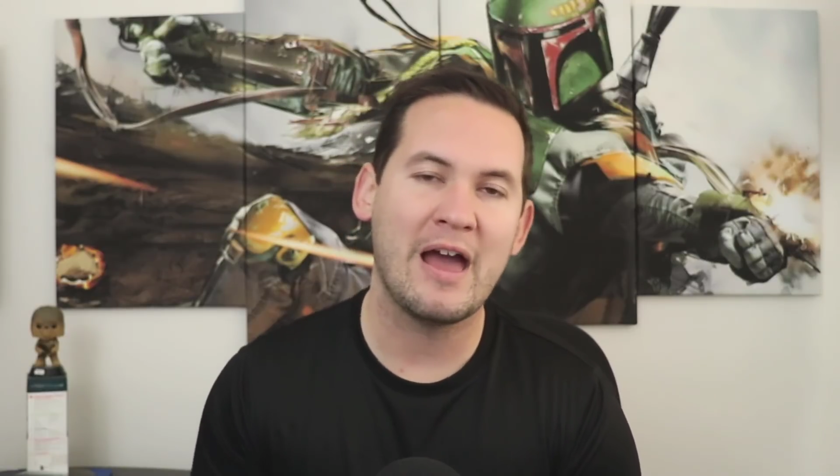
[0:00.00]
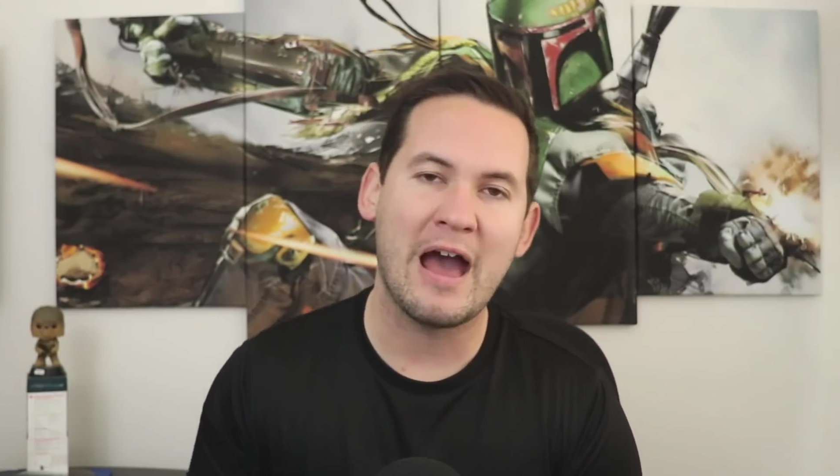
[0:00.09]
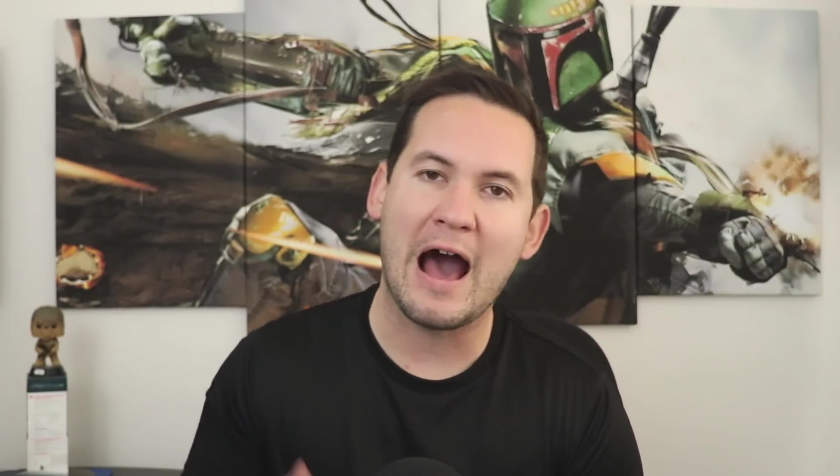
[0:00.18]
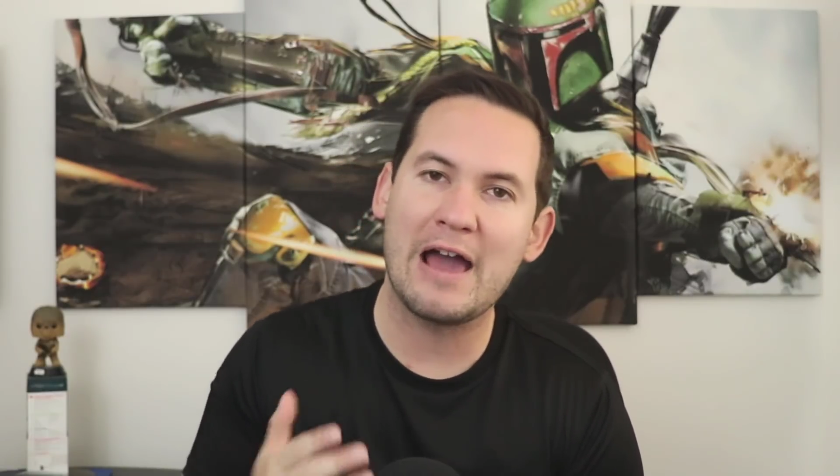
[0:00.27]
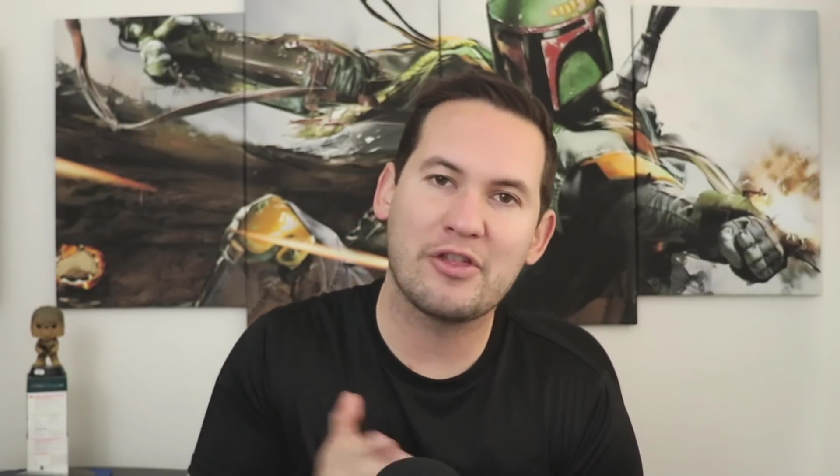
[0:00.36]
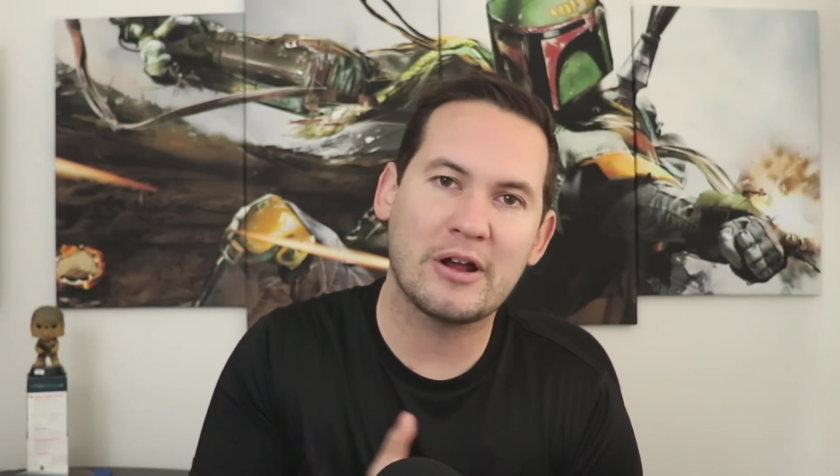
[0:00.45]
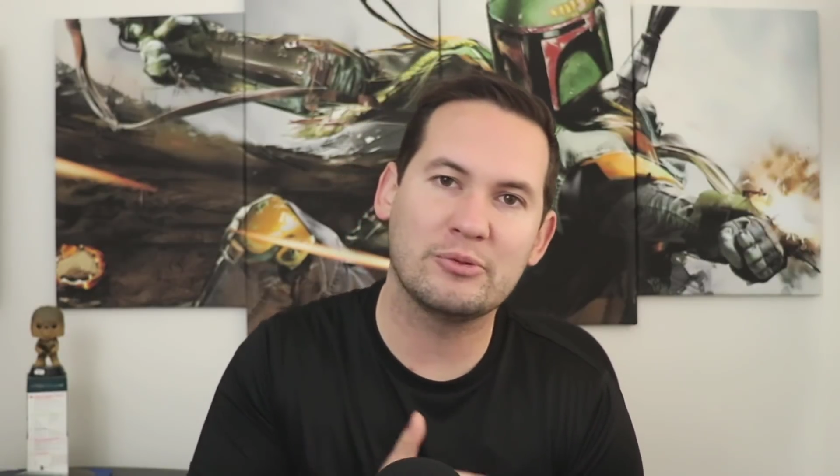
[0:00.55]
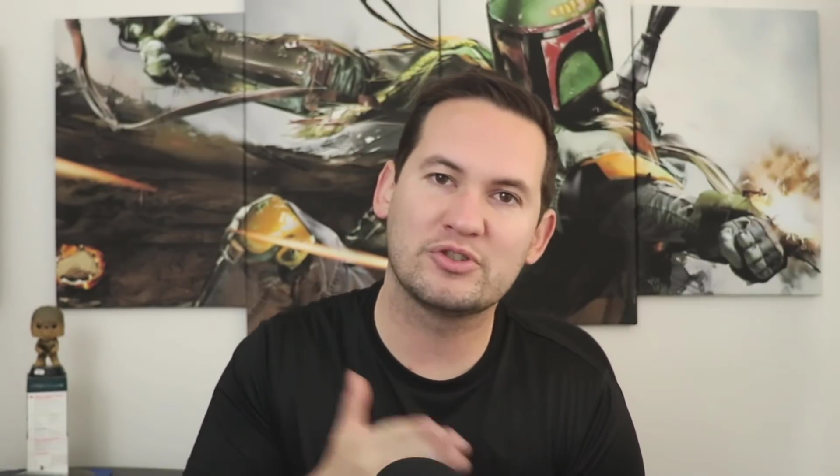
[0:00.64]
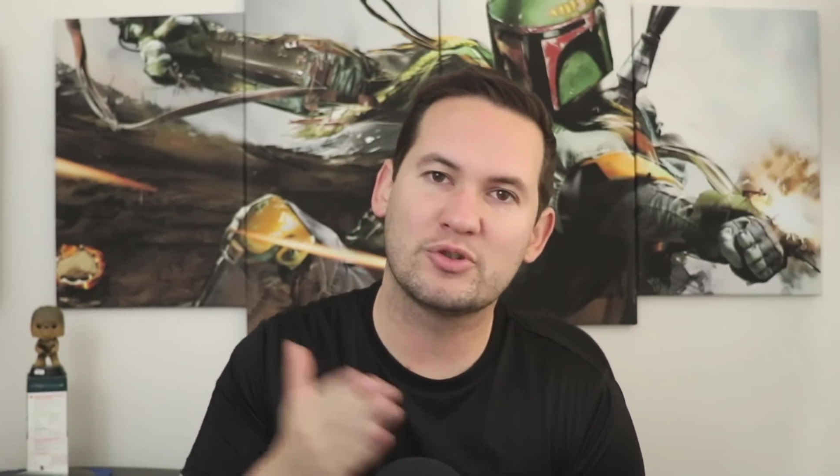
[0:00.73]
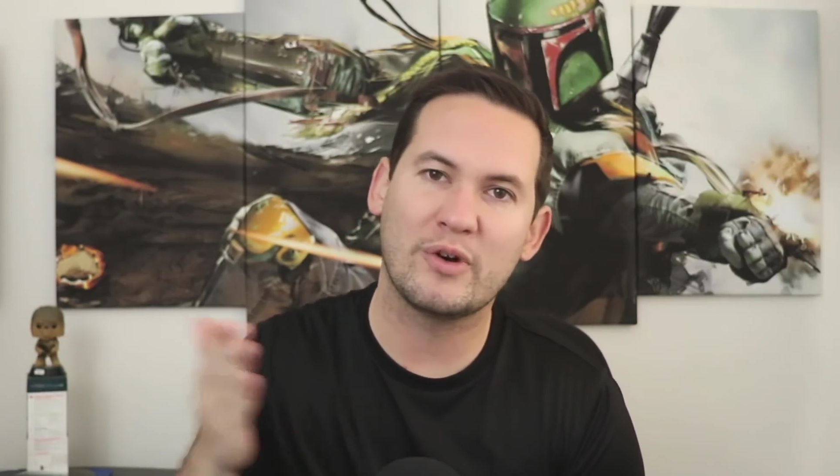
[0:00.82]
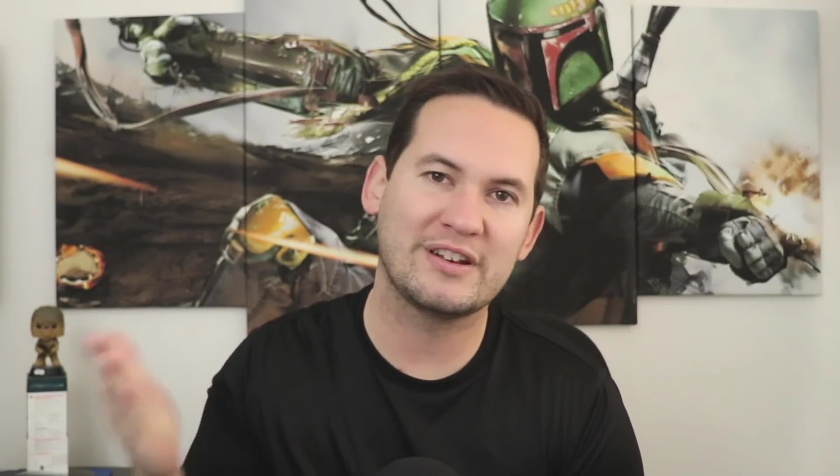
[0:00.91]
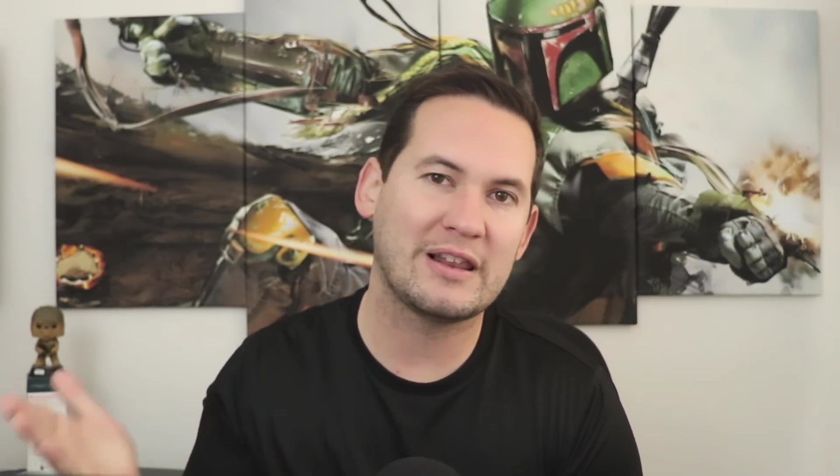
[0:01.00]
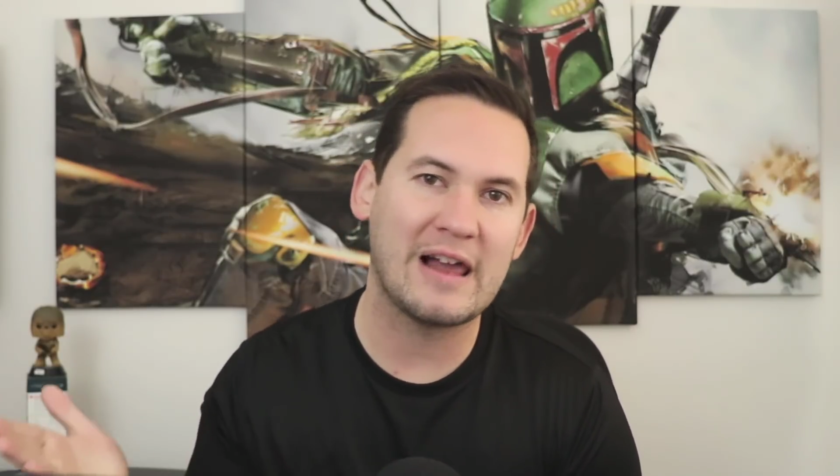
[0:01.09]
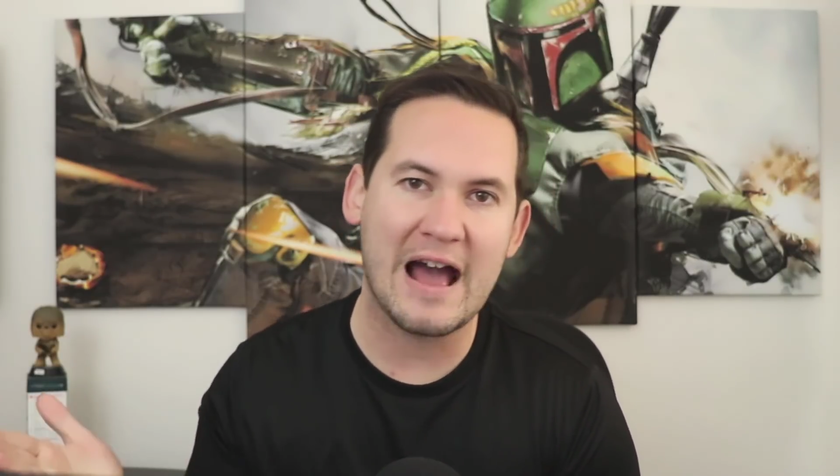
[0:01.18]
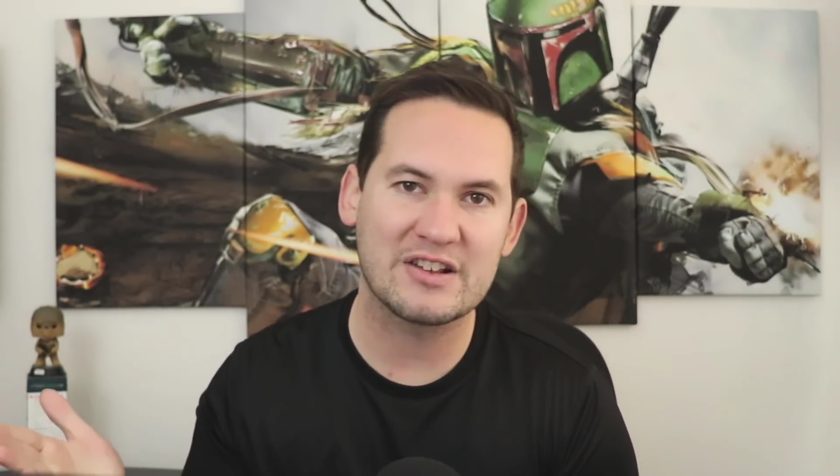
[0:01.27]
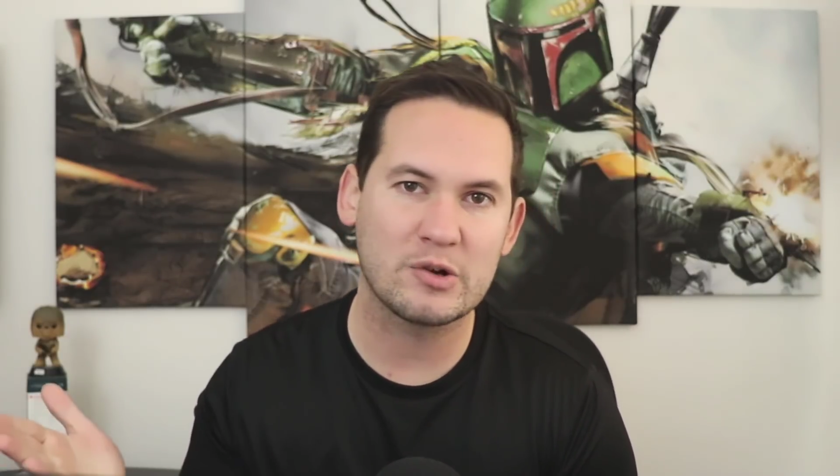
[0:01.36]
I thought it was going to
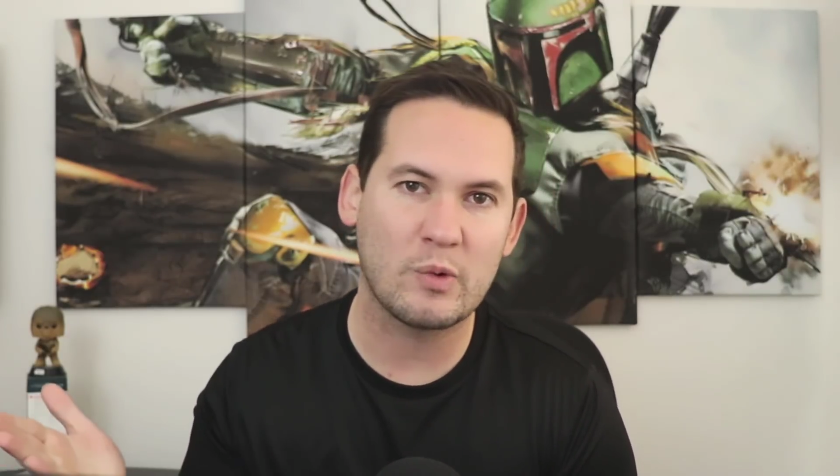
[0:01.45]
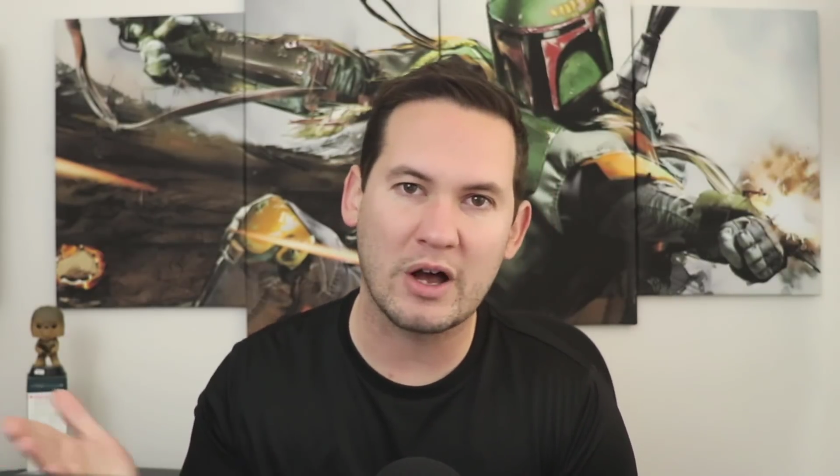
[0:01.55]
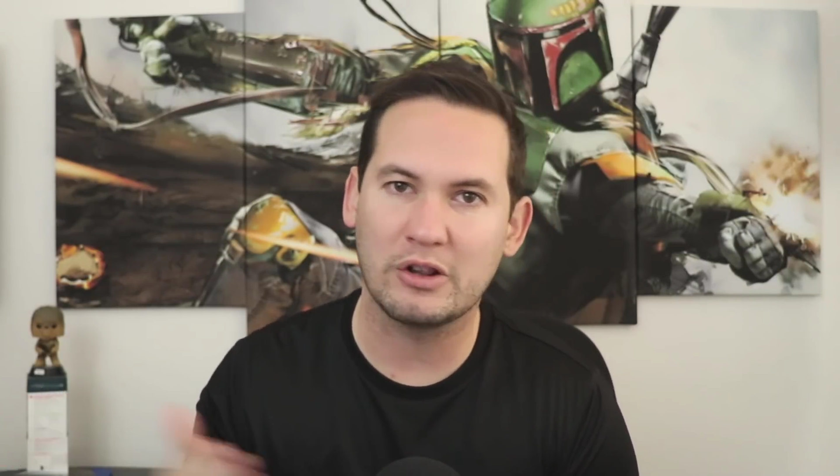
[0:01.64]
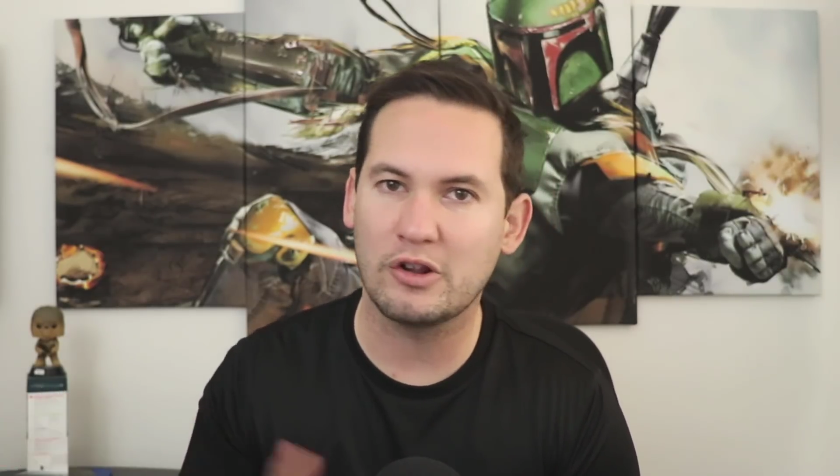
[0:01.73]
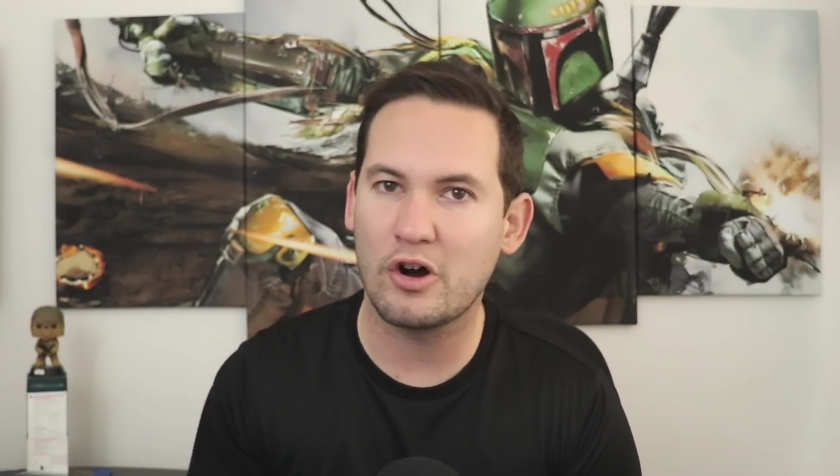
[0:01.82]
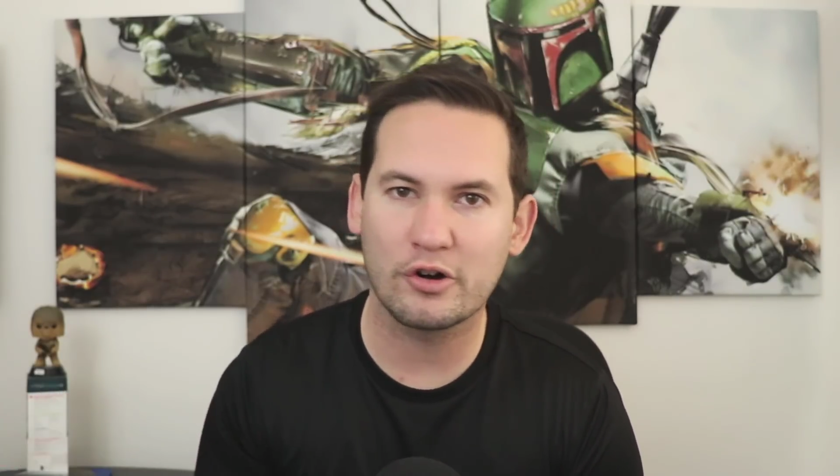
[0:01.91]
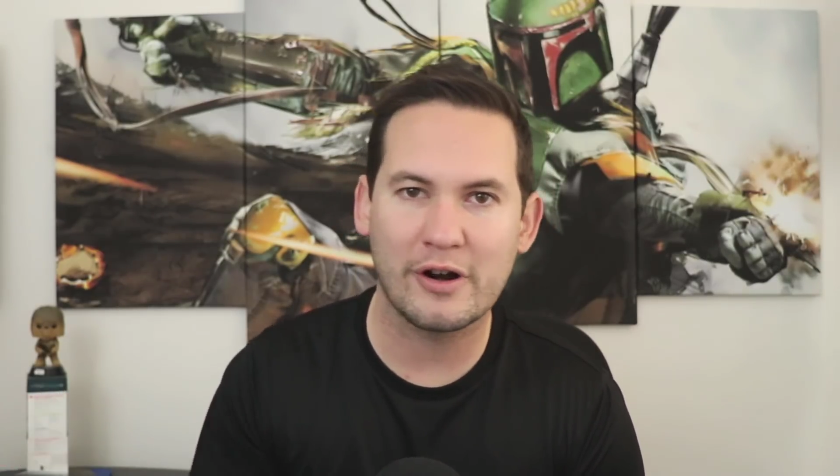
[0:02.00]
last a while longer.